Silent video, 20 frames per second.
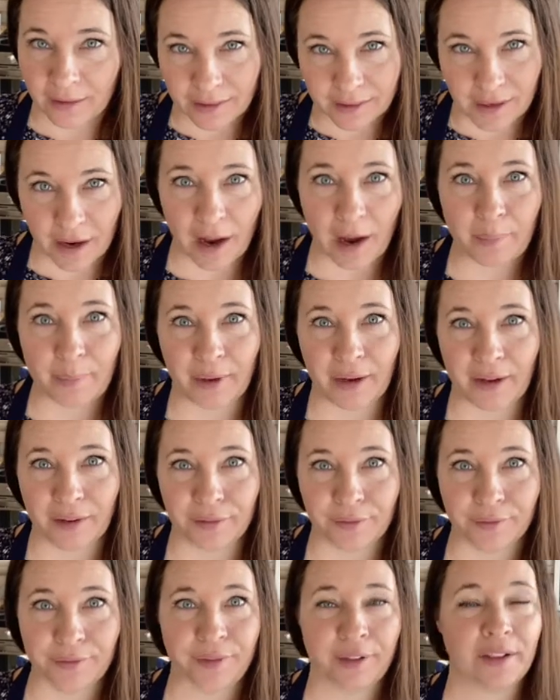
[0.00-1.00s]
top
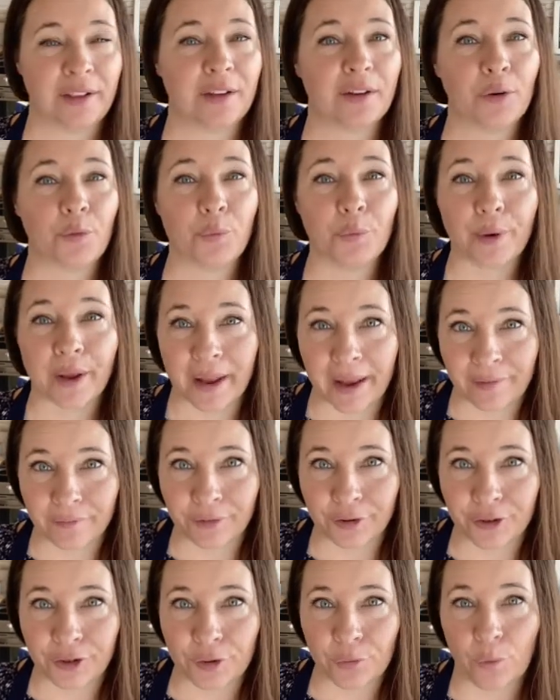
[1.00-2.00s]
of whatever
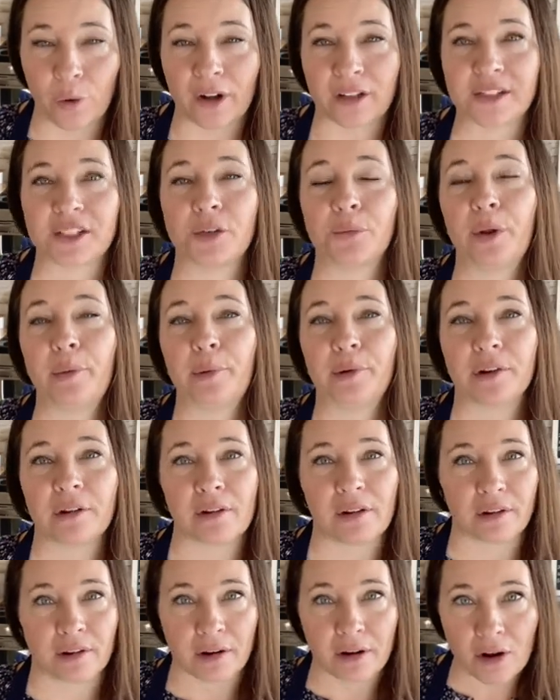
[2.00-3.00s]
you want. So we put it
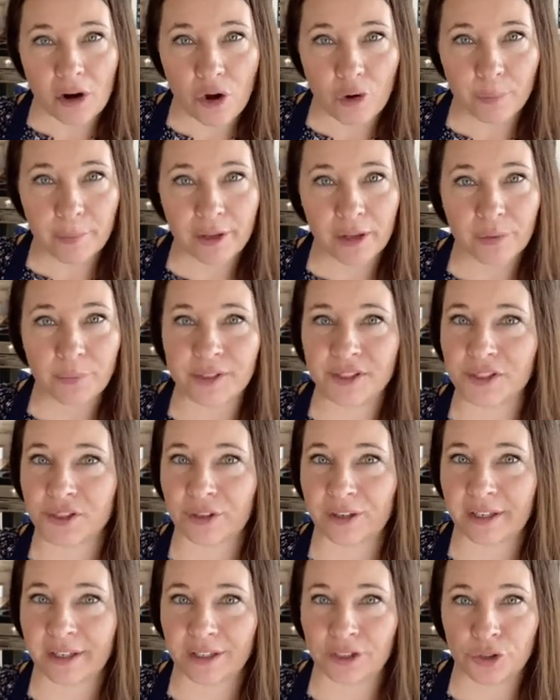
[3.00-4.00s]
on our oatmeal, we stir
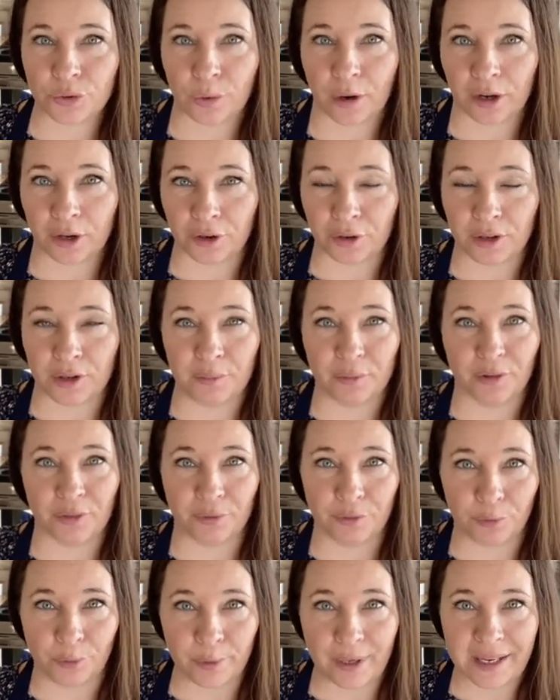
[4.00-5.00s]
it into our cream of
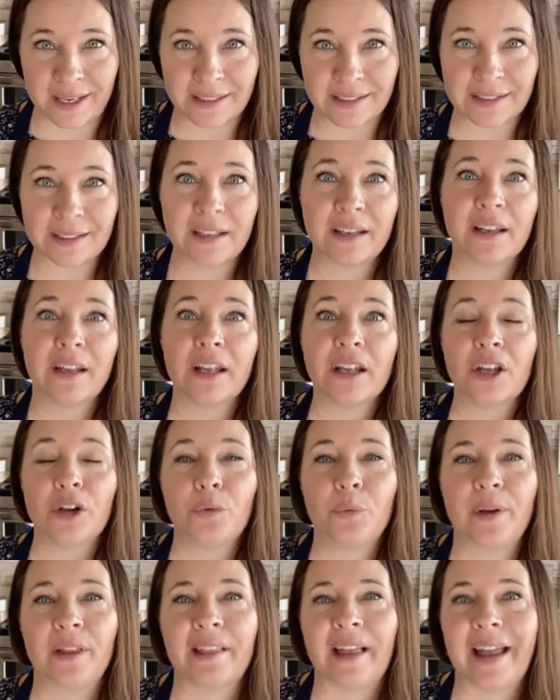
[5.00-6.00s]
wheat.
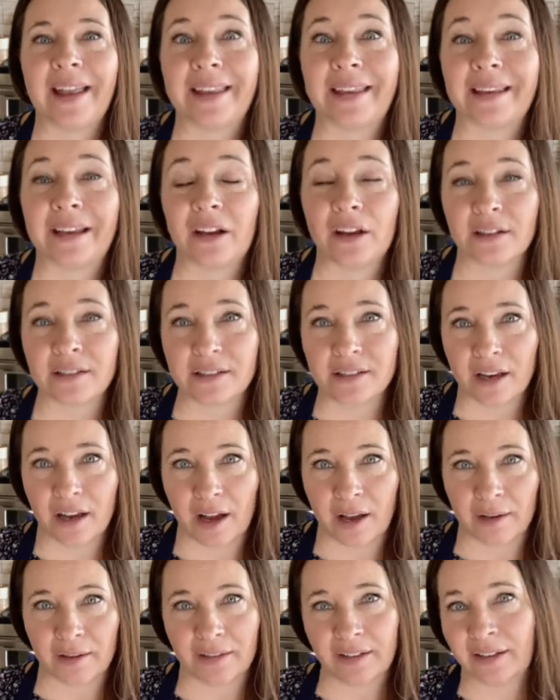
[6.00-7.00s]
We like it on
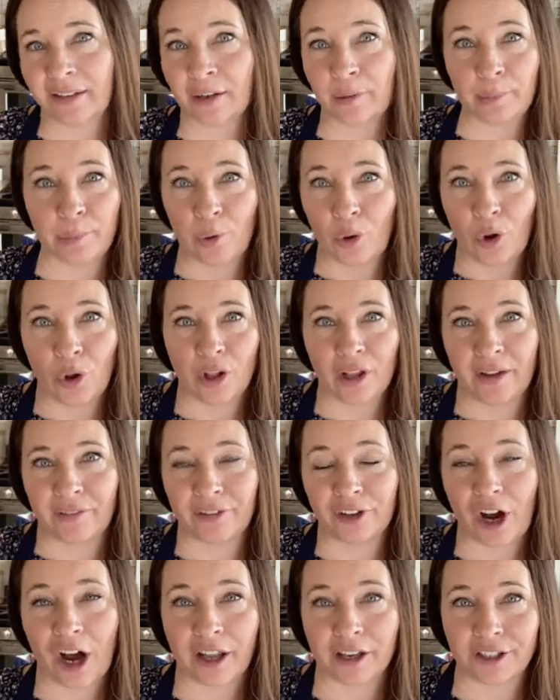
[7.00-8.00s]
top in a bowl of
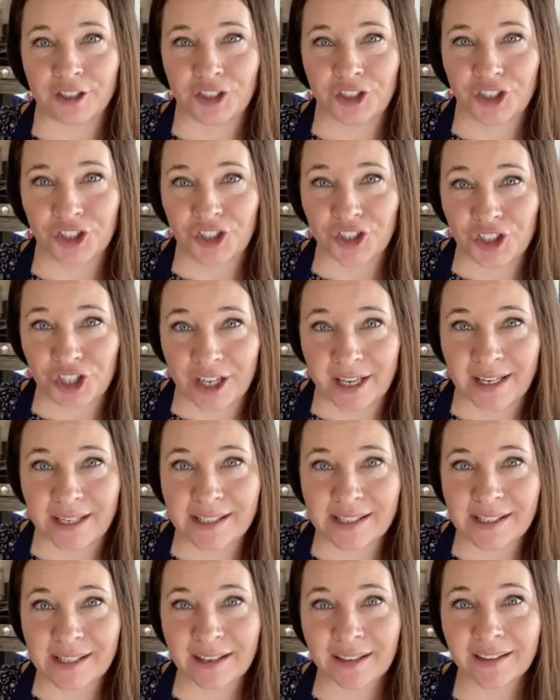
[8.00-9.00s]
cottage cheese.